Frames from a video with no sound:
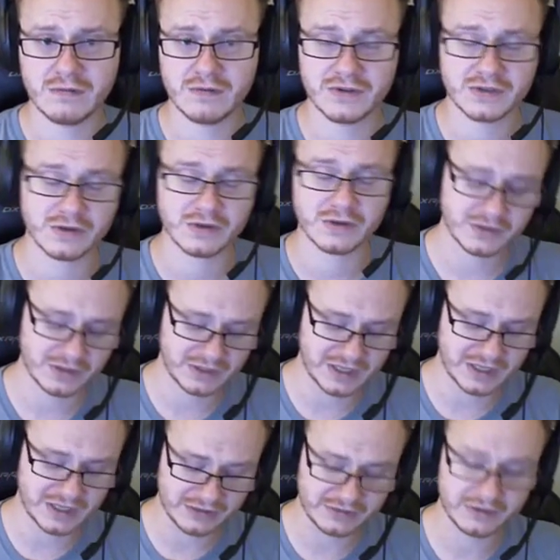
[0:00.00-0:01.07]
results in a
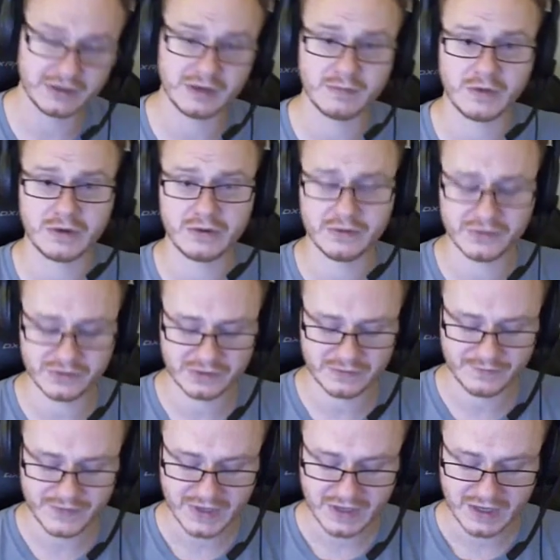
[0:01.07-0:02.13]
canceling of
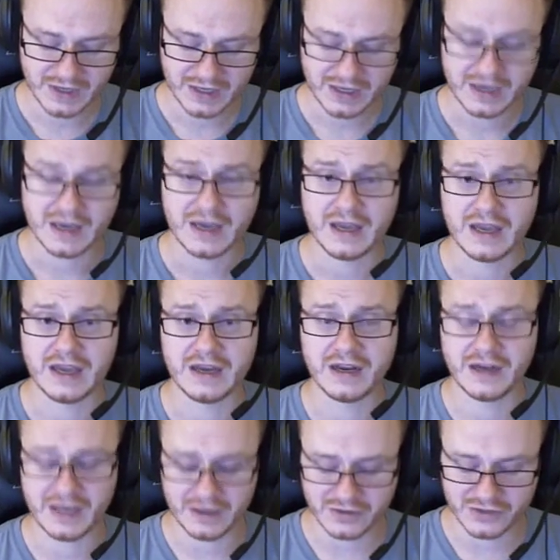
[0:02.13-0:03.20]
moles and
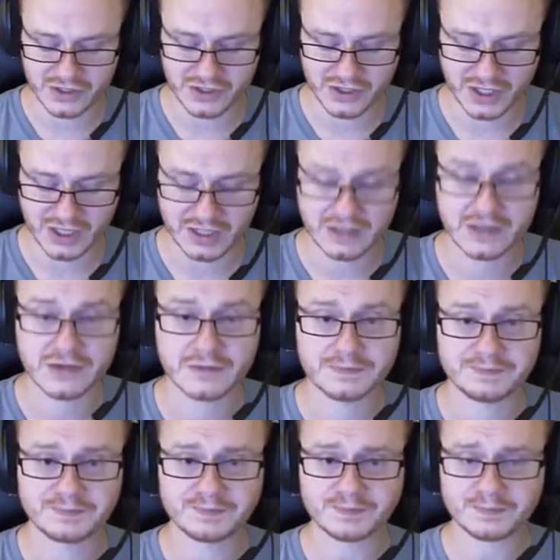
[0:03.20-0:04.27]
an energy change